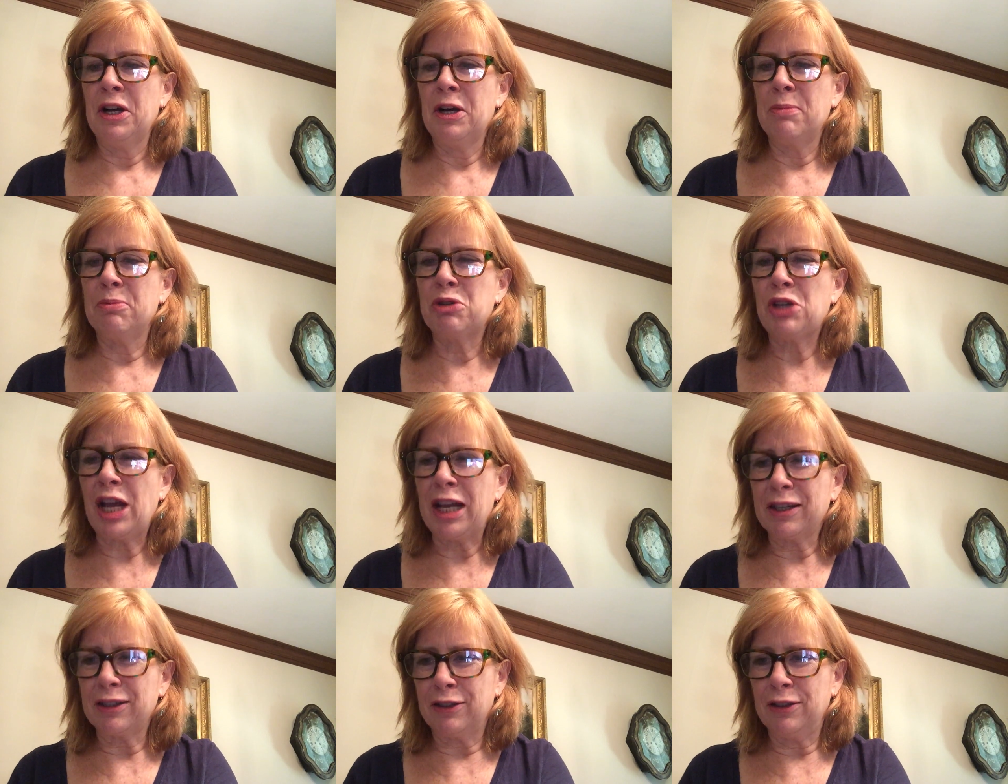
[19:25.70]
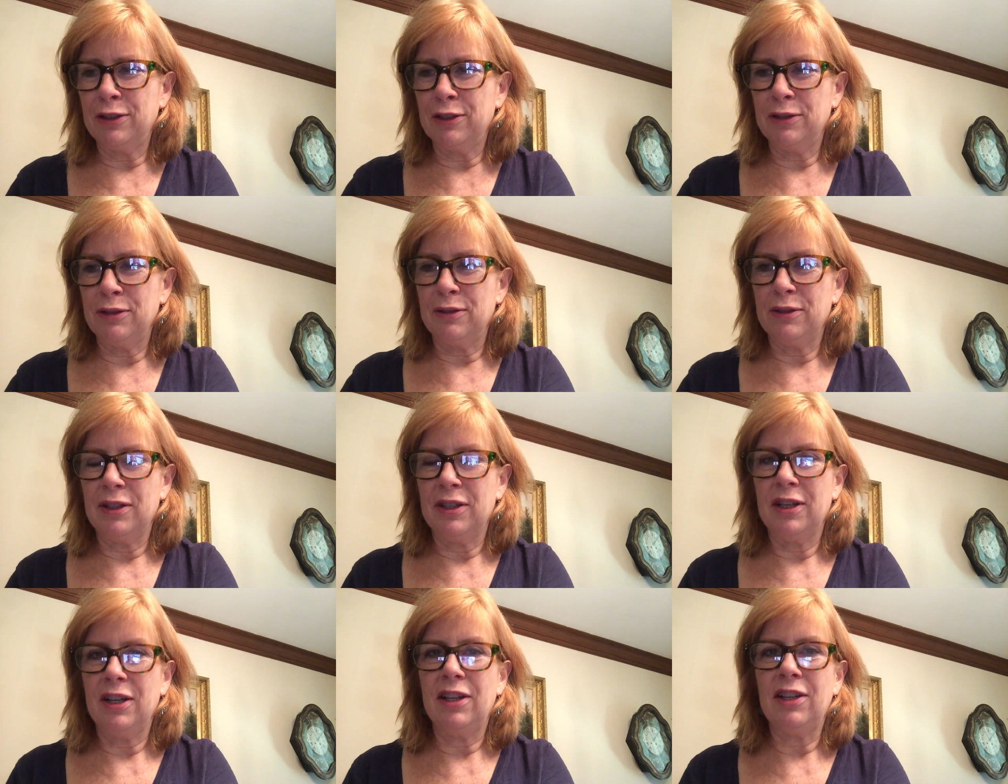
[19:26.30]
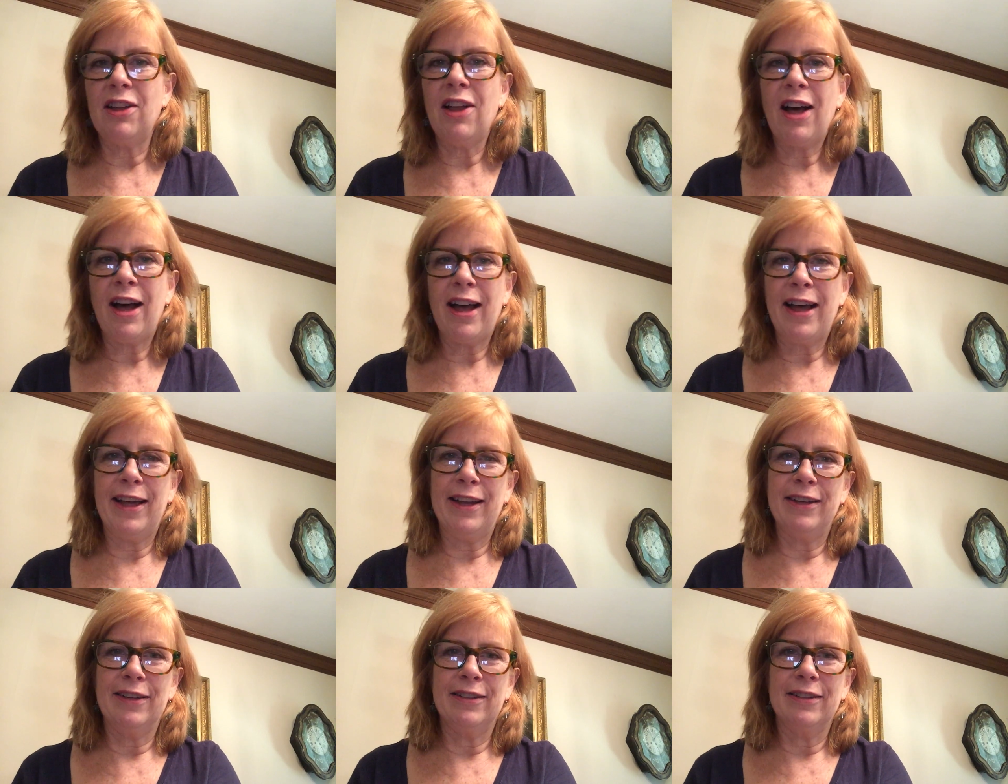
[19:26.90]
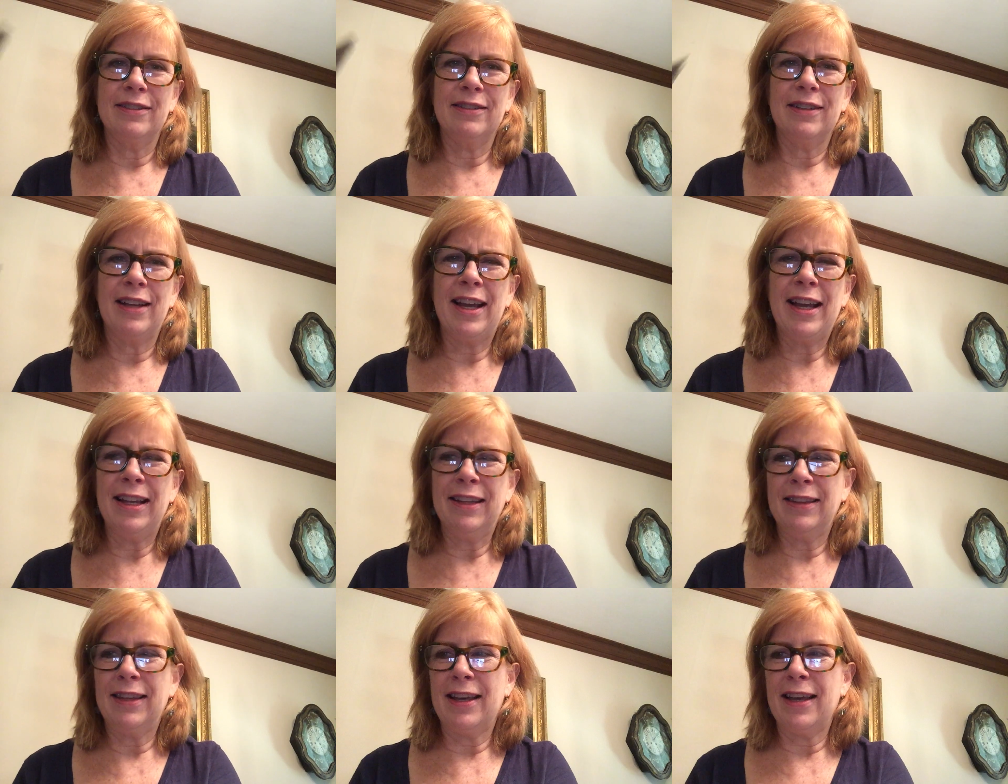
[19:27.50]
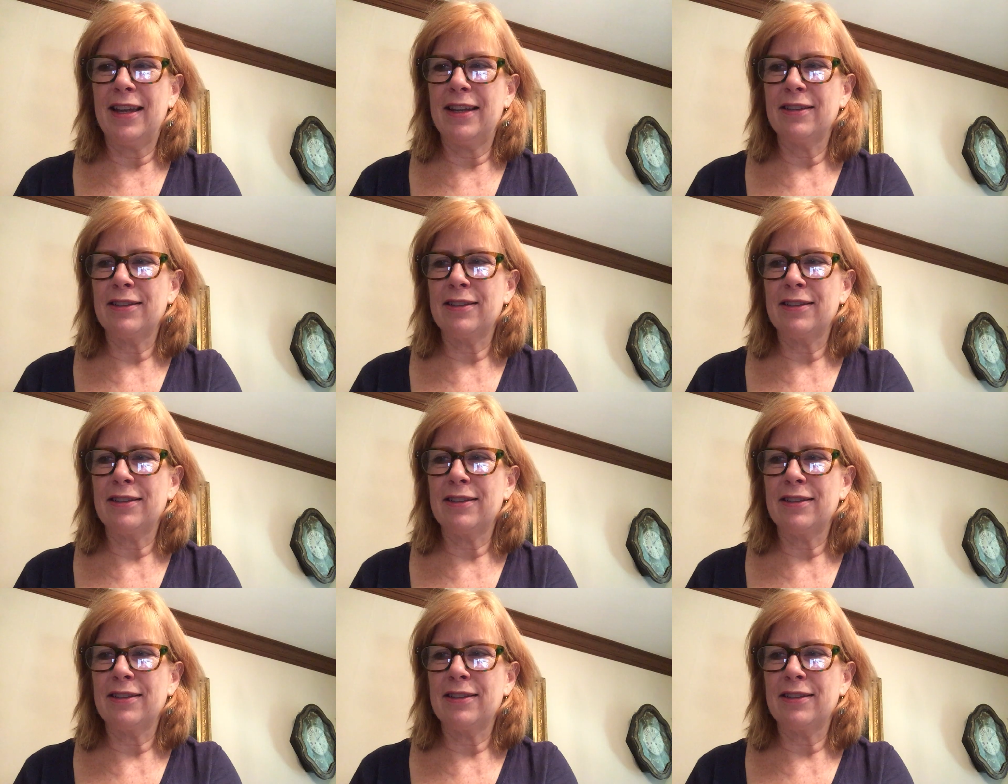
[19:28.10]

object to a lot. I hate that.